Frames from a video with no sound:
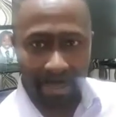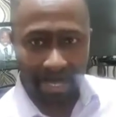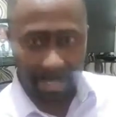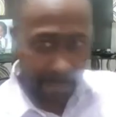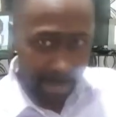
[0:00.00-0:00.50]

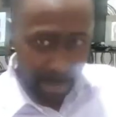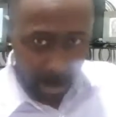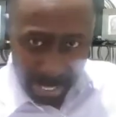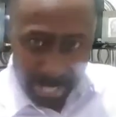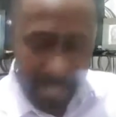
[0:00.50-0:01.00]
December
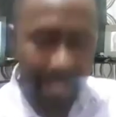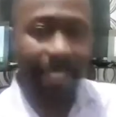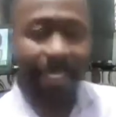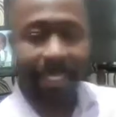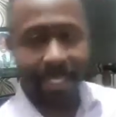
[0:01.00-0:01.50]
20
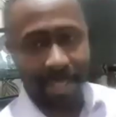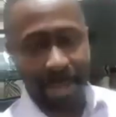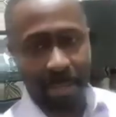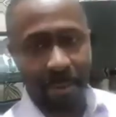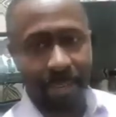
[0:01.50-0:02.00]
and the
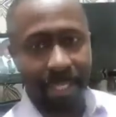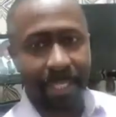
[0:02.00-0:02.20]
rest of it,